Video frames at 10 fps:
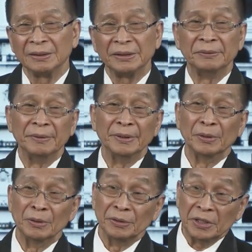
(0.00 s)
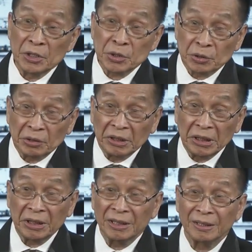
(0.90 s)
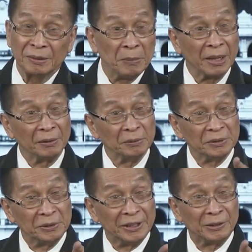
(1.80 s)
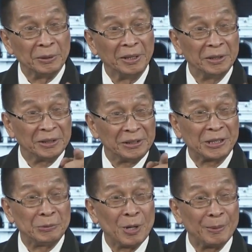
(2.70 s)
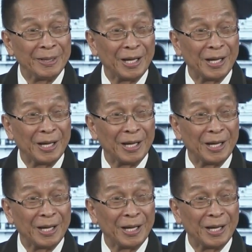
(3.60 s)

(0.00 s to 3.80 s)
even on history. But hindi ko makaman